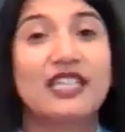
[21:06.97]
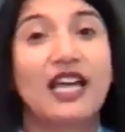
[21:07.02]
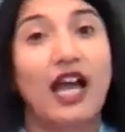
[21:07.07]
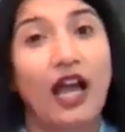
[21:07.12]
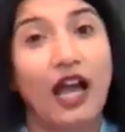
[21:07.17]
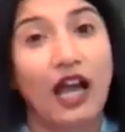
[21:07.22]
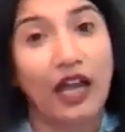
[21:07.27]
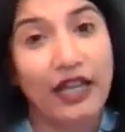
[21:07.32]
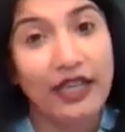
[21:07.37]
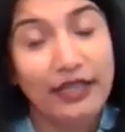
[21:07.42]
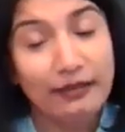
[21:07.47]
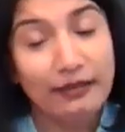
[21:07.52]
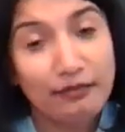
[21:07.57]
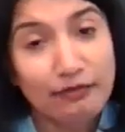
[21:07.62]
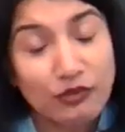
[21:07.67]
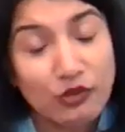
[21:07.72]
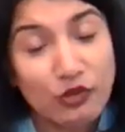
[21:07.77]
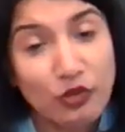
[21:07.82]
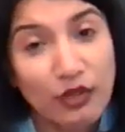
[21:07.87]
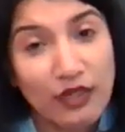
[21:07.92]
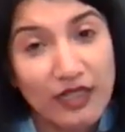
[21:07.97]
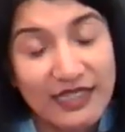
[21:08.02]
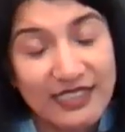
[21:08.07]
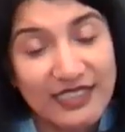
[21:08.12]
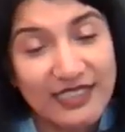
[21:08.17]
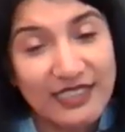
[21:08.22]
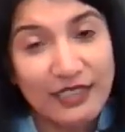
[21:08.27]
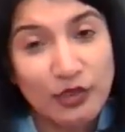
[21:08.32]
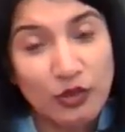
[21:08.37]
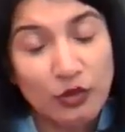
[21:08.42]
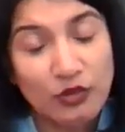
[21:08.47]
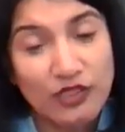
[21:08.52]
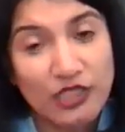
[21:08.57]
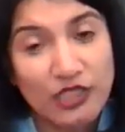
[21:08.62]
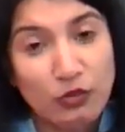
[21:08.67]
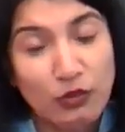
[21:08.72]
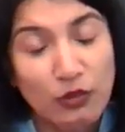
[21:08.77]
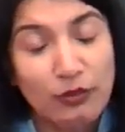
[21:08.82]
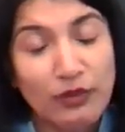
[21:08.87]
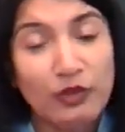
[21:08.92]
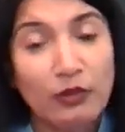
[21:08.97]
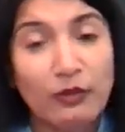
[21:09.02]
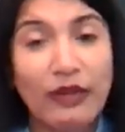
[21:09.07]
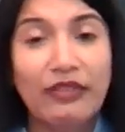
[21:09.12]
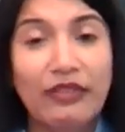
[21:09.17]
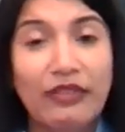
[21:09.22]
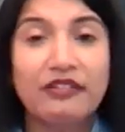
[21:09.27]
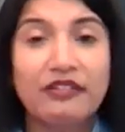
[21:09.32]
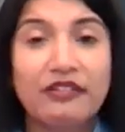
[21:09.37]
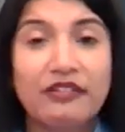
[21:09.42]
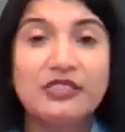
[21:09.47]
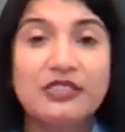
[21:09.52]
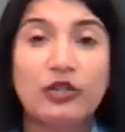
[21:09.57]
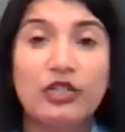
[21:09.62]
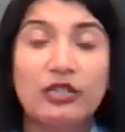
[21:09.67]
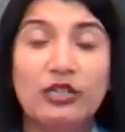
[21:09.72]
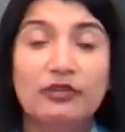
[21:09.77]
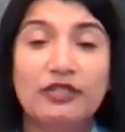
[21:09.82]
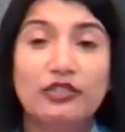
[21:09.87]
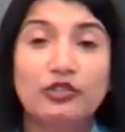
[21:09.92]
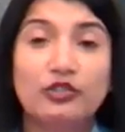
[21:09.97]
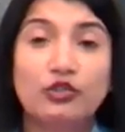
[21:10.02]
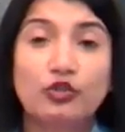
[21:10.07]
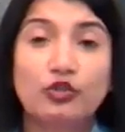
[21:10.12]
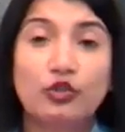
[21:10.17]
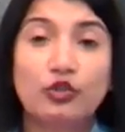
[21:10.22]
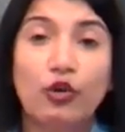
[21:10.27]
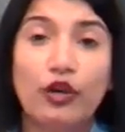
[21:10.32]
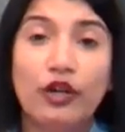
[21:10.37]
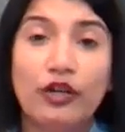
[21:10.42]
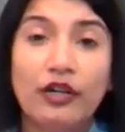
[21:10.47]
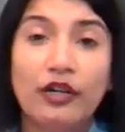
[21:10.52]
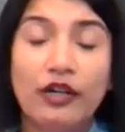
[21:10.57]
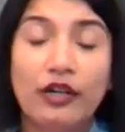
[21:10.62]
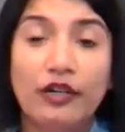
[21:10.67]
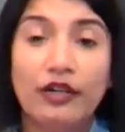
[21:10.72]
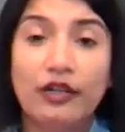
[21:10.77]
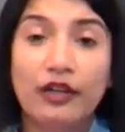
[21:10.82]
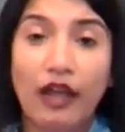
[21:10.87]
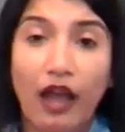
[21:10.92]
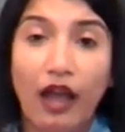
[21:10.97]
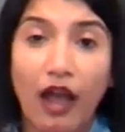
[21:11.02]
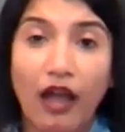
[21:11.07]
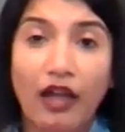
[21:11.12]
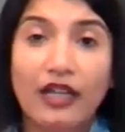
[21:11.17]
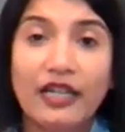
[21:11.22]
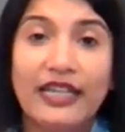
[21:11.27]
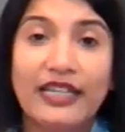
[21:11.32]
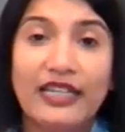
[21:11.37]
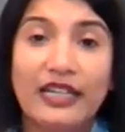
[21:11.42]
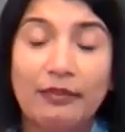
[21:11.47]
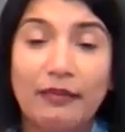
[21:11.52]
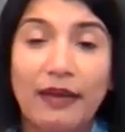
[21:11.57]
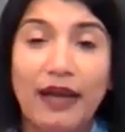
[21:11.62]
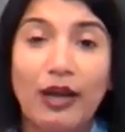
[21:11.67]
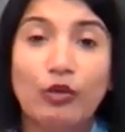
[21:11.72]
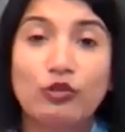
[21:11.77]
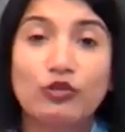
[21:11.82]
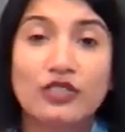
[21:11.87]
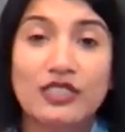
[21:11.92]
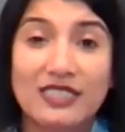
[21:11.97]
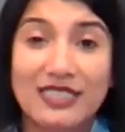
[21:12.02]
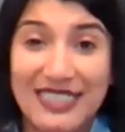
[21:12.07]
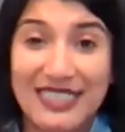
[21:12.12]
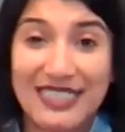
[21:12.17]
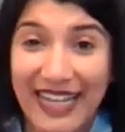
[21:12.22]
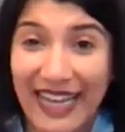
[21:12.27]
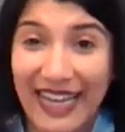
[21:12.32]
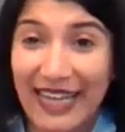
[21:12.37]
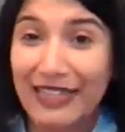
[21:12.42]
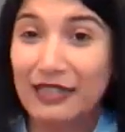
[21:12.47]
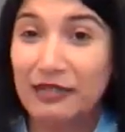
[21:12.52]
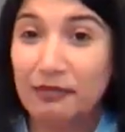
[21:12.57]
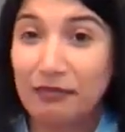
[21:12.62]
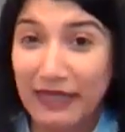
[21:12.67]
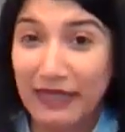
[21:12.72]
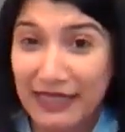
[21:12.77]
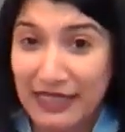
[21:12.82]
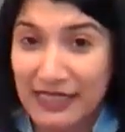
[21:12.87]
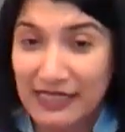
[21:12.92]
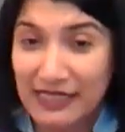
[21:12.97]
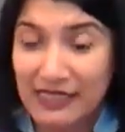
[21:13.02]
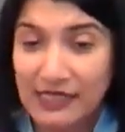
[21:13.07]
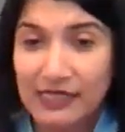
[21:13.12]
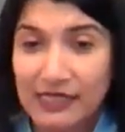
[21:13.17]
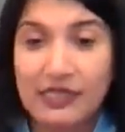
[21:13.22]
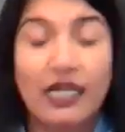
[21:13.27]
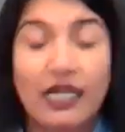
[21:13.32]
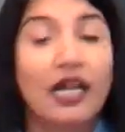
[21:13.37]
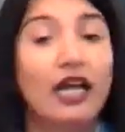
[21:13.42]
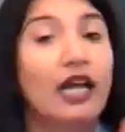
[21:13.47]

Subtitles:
time to listen to this woman when there is going to be a door knock in about 10 minutes?